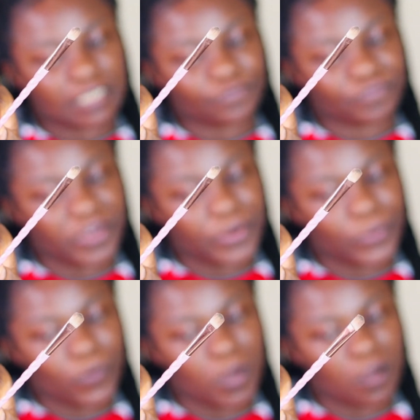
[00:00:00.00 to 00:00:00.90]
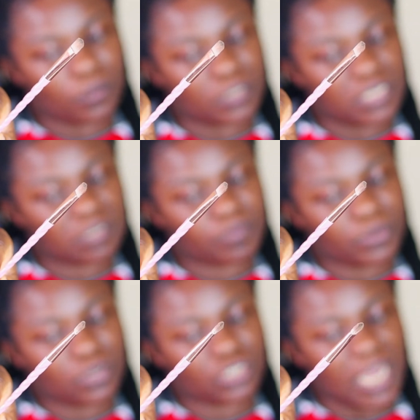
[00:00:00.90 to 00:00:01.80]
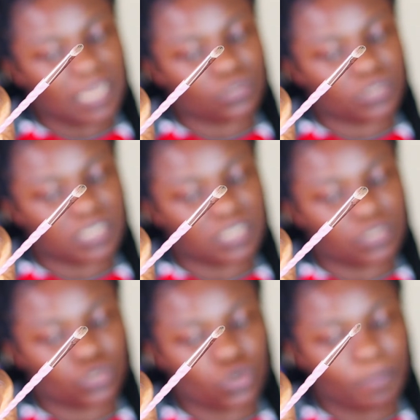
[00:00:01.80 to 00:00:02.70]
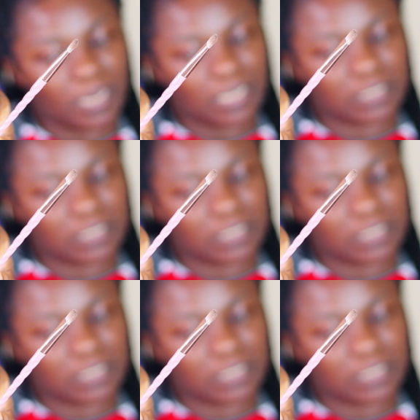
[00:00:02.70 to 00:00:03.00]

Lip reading: it very well. This brush, I use it in so many